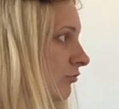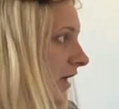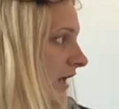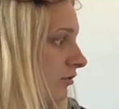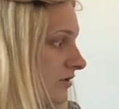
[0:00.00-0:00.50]

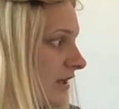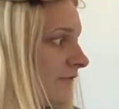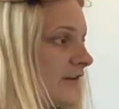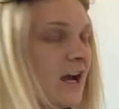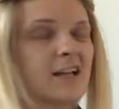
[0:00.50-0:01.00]
Get
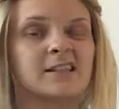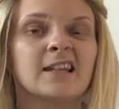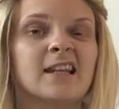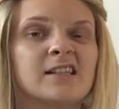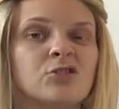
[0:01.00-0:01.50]
yourself a nice
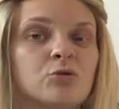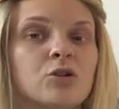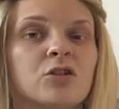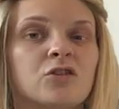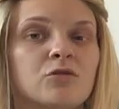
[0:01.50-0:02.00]
list, or
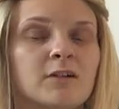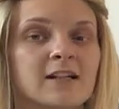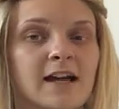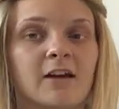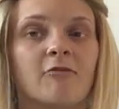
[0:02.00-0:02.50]
you can do a
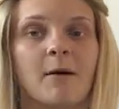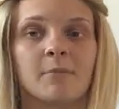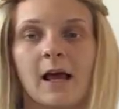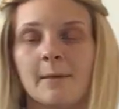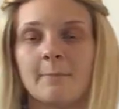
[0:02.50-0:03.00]
diagram
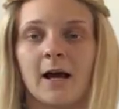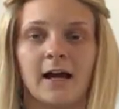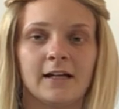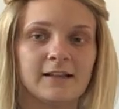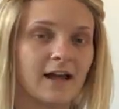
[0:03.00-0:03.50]
like
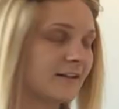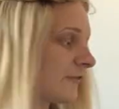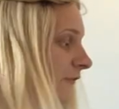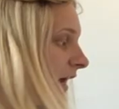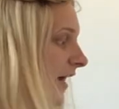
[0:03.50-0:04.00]
mine, that's
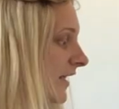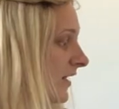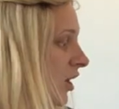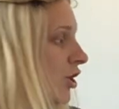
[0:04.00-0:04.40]
fine.